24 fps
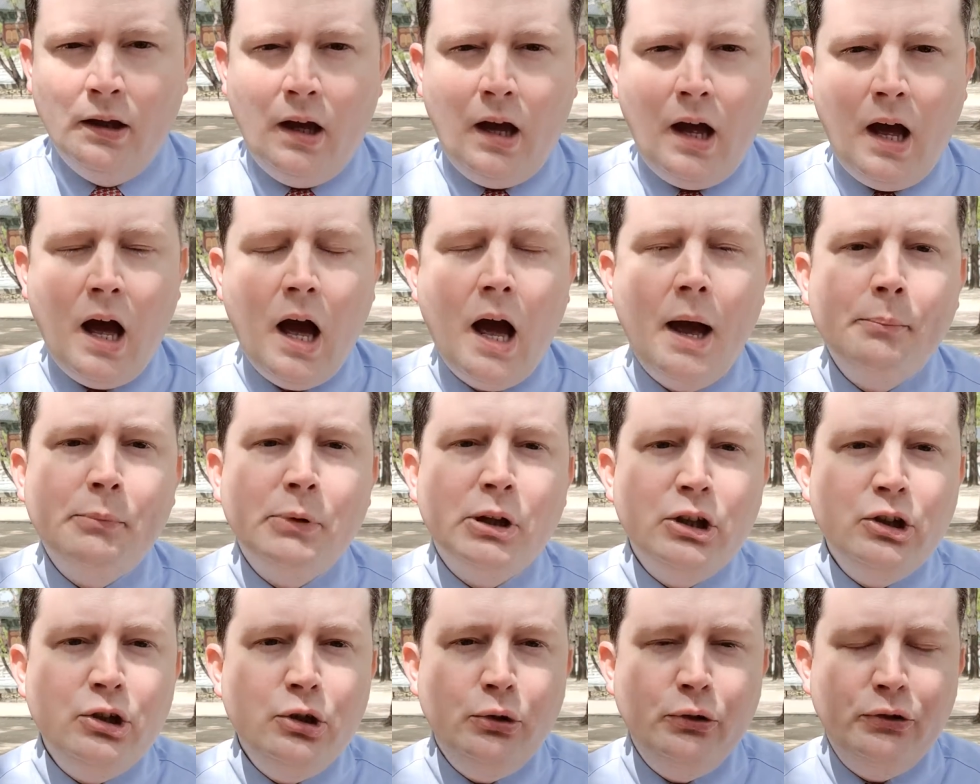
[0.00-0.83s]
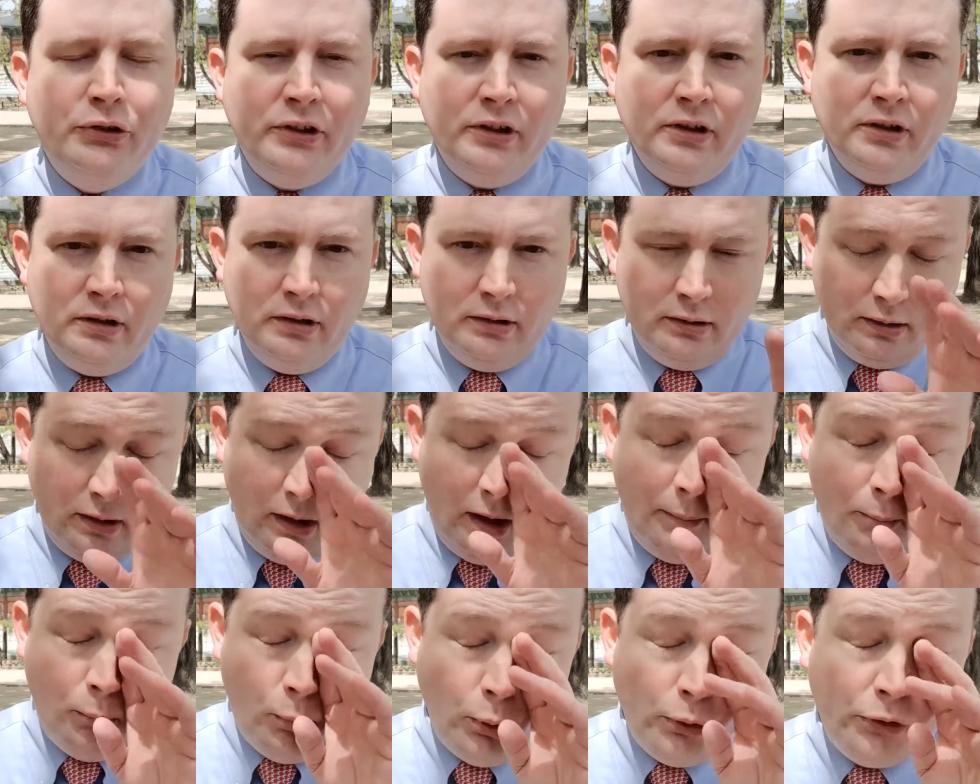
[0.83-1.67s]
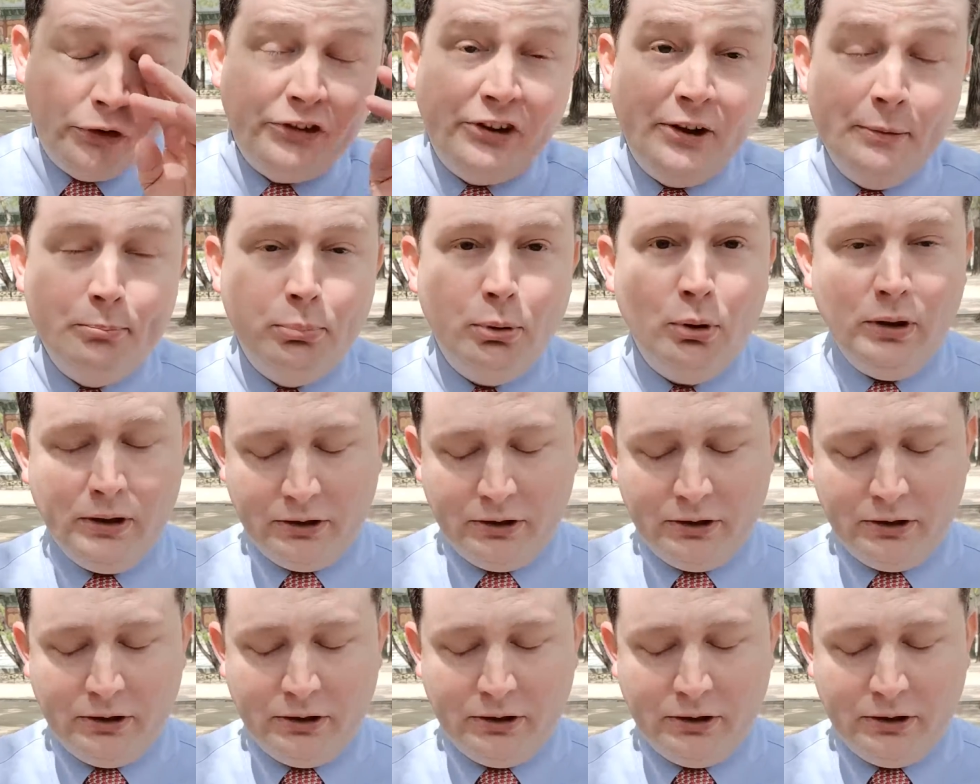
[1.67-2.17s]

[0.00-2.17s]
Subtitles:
I'm going to use a more simple